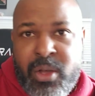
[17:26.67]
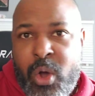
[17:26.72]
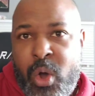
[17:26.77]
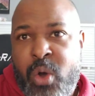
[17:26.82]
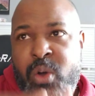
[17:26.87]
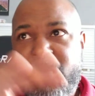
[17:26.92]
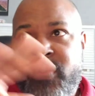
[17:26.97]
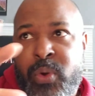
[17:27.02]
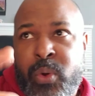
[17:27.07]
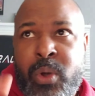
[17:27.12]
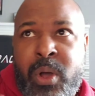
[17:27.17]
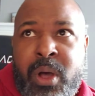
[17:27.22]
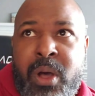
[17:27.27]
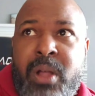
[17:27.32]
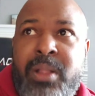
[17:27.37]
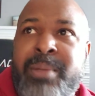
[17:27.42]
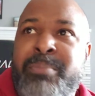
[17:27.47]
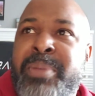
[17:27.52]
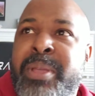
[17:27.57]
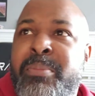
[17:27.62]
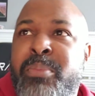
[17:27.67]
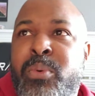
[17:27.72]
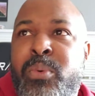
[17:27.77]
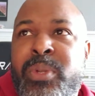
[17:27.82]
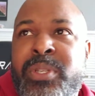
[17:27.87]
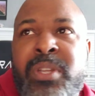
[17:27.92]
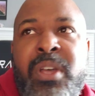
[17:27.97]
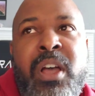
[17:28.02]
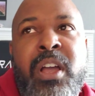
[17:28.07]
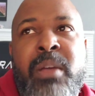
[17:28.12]
overall, and people
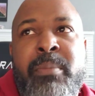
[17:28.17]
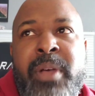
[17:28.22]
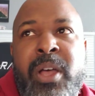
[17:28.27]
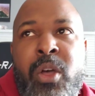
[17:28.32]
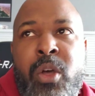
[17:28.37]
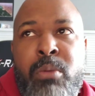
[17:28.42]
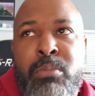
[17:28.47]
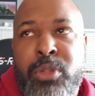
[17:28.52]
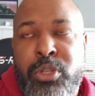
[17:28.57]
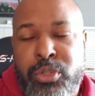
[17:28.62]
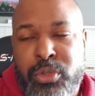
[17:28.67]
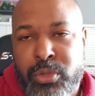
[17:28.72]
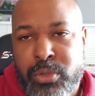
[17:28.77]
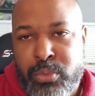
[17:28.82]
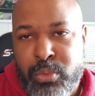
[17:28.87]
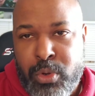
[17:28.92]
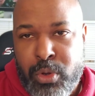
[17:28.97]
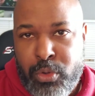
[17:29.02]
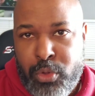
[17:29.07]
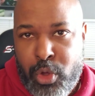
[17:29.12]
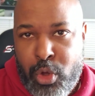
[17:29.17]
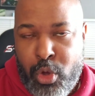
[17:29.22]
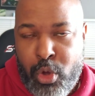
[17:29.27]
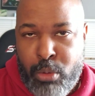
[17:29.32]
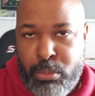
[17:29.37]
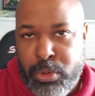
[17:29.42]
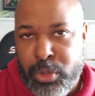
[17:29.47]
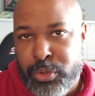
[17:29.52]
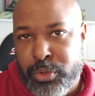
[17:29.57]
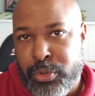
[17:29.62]
will talk about homelessness. Well, the
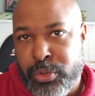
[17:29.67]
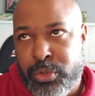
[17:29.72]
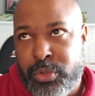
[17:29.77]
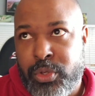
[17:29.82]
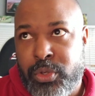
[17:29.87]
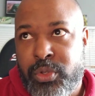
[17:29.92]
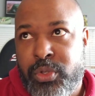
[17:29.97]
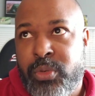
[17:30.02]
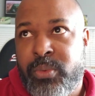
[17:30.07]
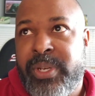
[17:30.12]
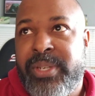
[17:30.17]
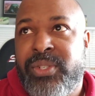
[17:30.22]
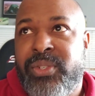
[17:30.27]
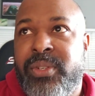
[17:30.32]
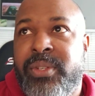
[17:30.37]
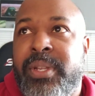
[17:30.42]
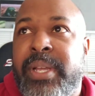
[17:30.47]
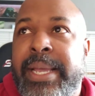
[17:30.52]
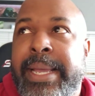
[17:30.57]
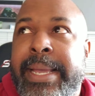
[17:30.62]
homelessness situation.